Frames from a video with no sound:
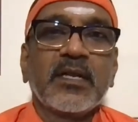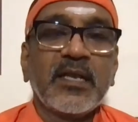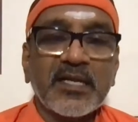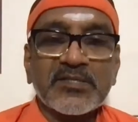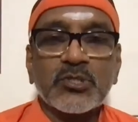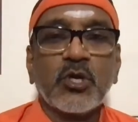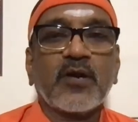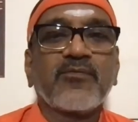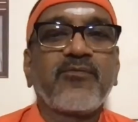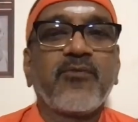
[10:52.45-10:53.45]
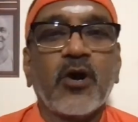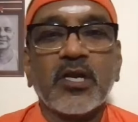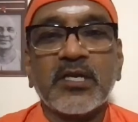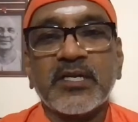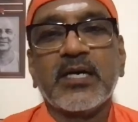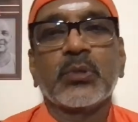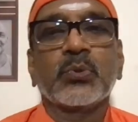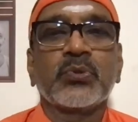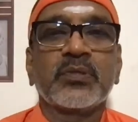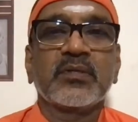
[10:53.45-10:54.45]
Let's not fall
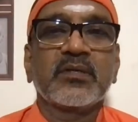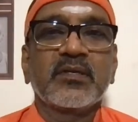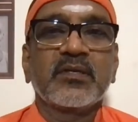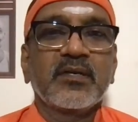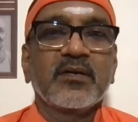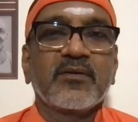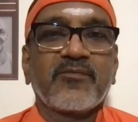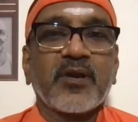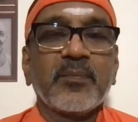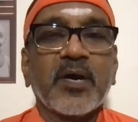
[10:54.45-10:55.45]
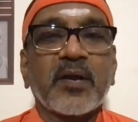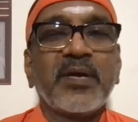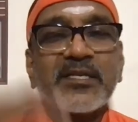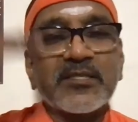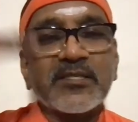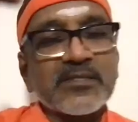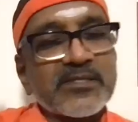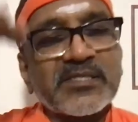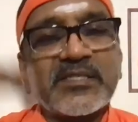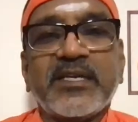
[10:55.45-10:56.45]
down from our mental
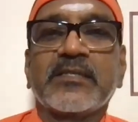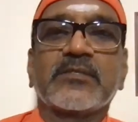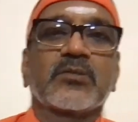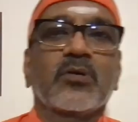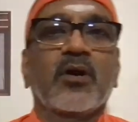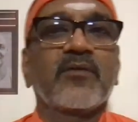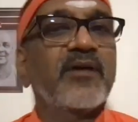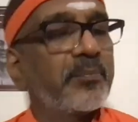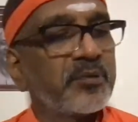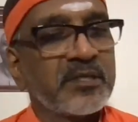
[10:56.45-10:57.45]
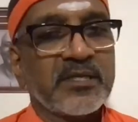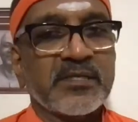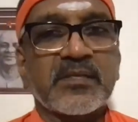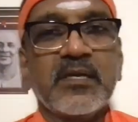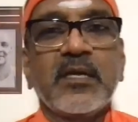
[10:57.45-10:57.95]
state of happiness.